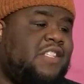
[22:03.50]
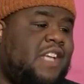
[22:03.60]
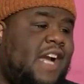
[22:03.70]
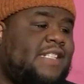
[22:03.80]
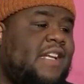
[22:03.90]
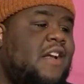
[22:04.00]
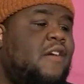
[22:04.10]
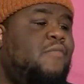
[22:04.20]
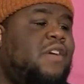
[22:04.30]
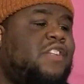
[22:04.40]
checks
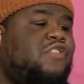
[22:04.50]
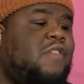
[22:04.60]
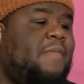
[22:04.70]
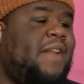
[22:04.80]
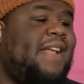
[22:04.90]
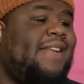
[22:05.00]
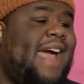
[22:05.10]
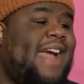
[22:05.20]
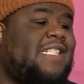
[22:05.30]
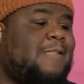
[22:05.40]
were distributed
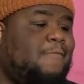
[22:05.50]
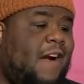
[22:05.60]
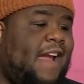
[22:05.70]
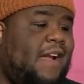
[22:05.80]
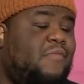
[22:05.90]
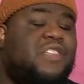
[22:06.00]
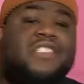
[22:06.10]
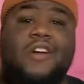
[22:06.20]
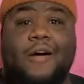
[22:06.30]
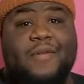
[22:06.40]
last spring, which
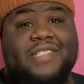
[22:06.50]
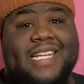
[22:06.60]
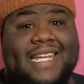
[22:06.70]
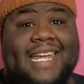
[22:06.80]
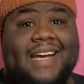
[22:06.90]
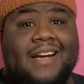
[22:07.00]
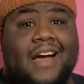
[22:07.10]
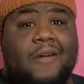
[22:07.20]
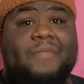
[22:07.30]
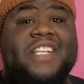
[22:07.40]
is almost a year
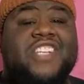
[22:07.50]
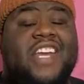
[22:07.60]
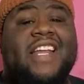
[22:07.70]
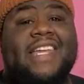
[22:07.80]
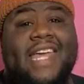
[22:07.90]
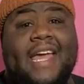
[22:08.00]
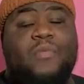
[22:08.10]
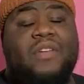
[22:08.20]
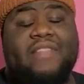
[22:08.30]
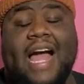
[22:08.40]
ago. Bitch, in a year,
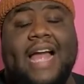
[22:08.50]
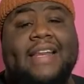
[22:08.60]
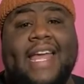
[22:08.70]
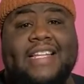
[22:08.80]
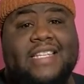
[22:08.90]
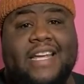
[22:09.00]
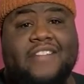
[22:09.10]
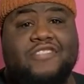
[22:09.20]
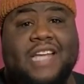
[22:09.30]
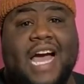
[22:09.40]
we've gotten
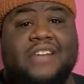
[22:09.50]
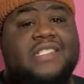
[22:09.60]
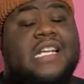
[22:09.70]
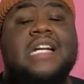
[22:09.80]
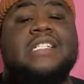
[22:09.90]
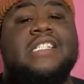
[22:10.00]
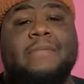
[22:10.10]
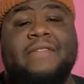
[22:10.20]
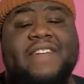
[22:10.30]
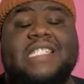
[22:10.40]
$1,800.
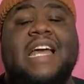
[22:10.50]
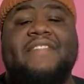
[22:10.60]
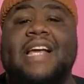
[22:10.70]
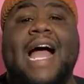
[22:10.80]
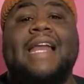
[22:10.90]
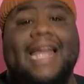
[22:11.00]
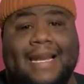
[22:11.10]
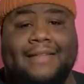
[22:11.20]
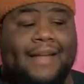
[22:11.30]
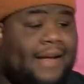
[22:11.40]
Some of us haven't gotten
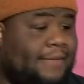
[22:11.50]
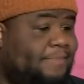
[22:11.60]
anything.